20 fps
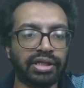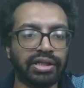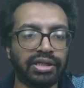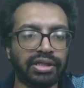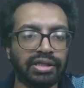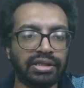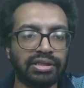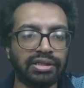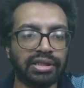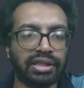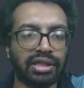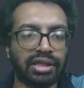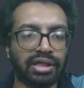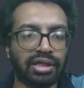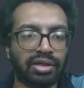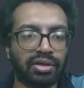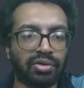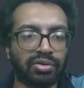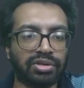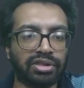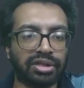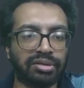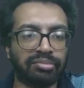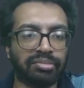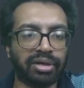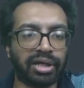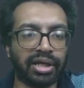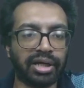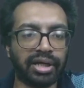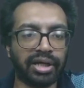is a closing
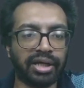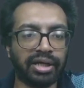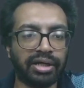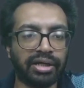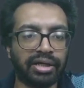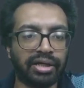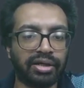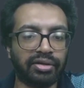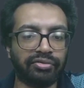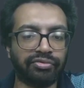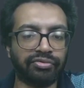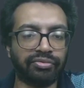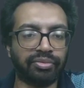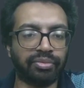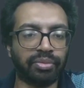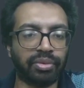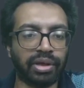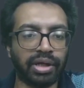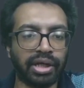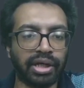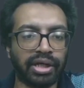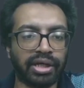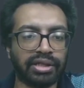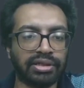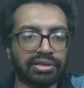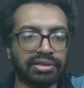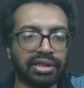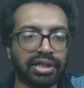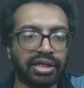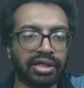bracket, if y
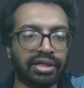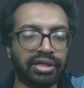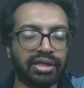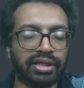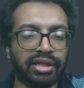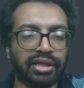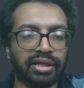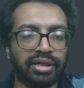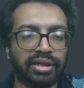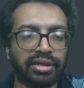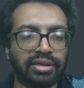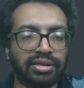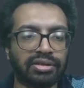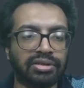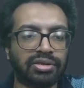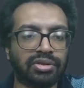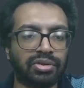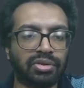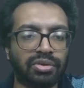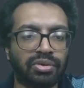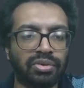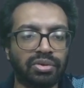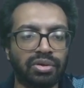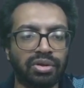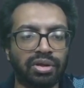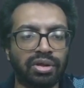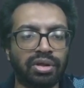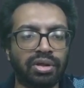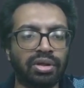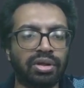is greater than 0,
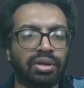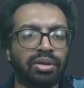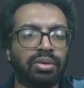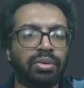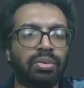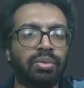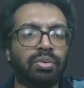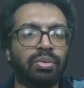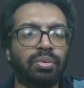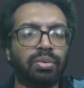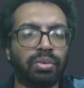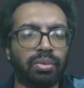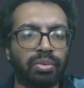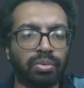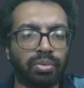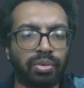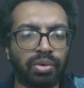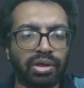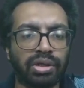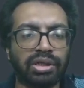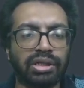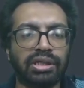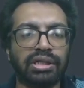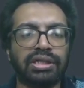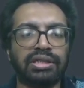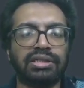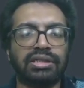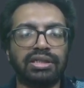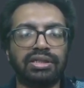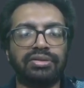what
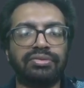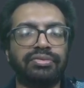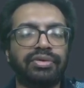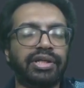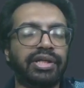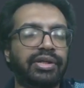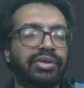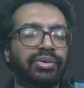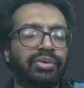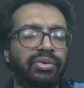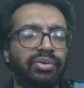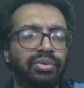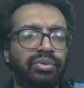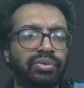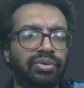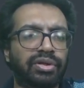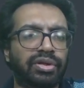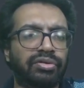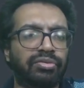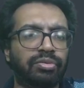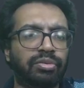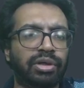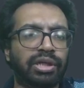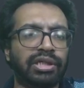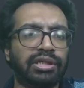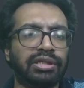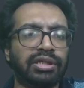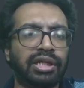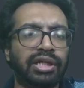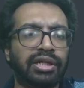is it we need to do? If y
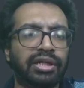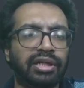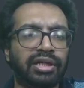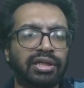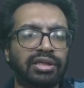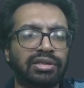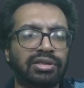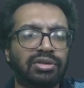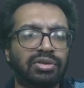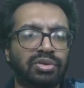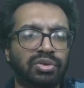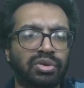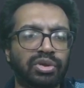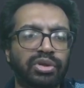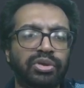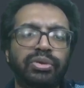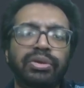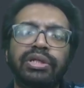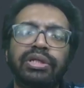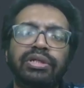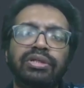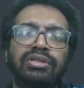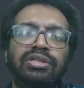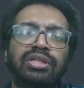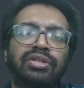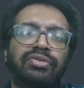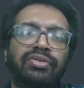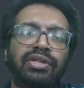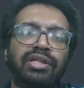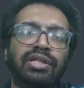is greater than 0, you need to
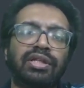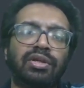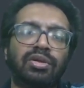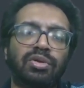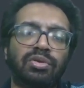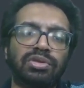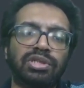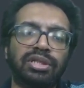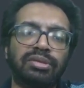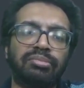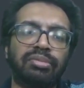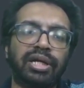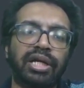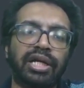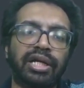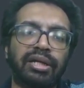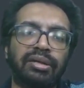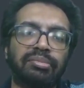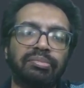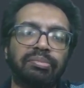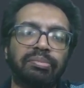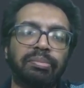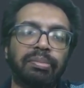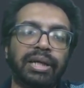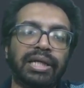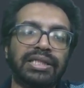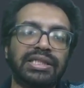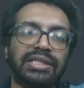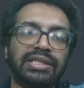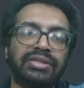check whether the closing bracket
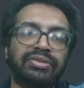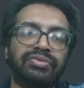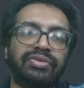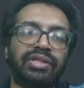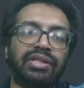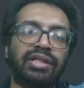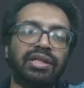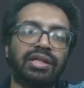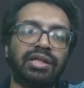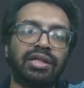matches with